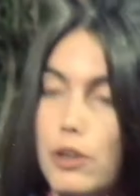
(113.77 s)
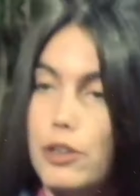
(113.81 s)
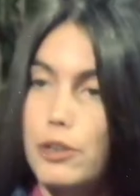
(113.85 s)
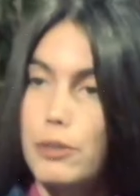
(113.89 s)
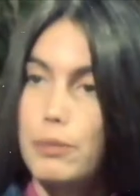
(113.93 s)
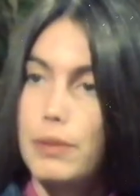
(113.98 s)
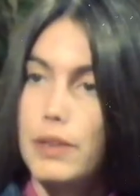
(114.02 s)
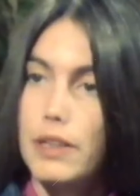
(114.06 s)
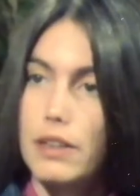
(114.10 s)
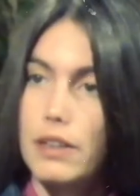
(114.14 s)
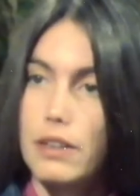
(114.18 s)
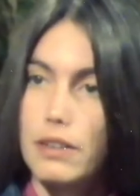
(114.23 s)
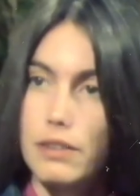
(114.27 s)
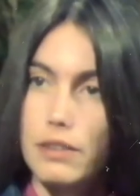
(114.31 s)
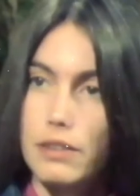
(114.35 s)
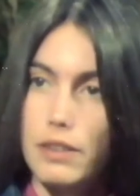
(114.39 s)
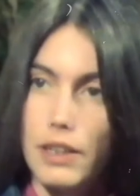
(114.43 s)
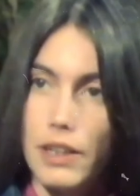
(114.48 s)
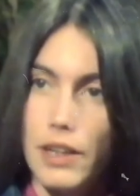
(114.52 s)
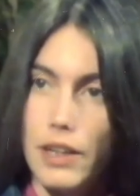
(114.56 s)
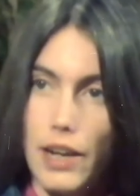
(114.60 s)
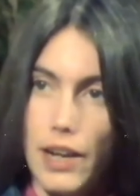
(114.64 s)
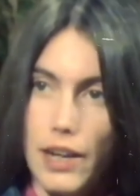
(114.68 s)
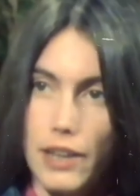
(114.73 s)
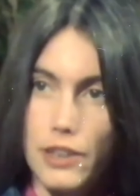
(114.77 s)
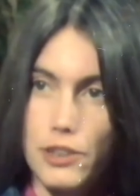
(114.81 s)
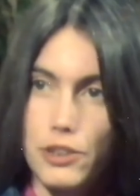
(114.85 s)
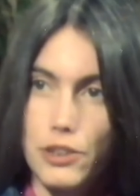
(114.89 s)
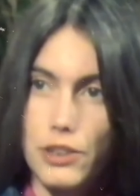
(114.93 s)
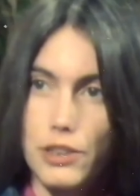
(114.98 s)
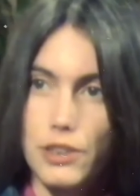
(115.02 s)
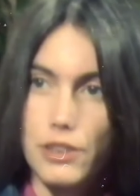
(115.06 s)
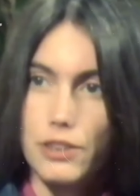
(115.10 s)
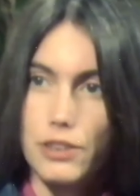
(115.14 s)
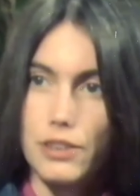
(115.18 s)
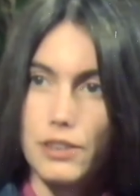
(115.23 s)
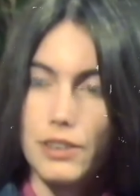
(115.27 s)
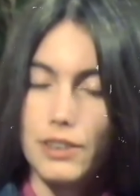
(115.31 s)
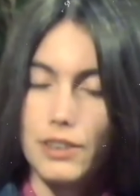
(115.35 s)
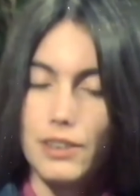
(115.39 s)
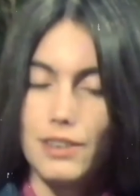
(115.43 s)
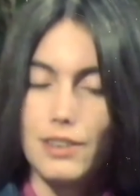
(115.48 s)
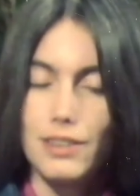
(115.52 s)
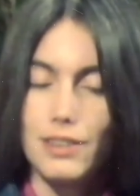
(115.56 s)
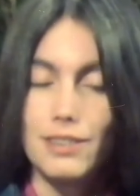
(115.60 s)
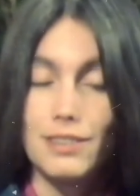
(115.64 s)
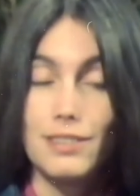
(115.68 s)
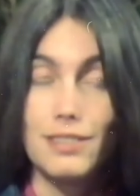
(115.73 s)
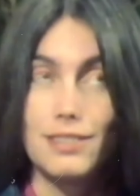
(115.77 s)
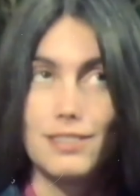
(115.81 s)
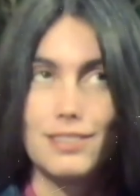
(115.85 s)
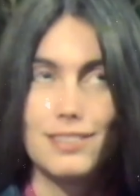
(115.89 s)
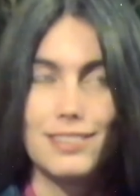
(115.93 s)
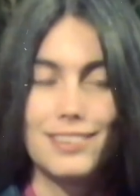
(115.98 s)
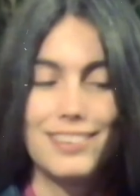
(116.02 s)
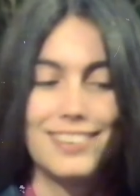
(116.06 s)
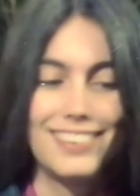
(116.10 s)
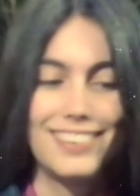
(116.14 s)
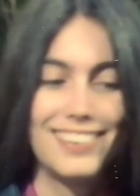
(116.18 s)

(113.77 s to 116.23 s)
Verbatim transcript: Emmylou's path eventually took a different turn in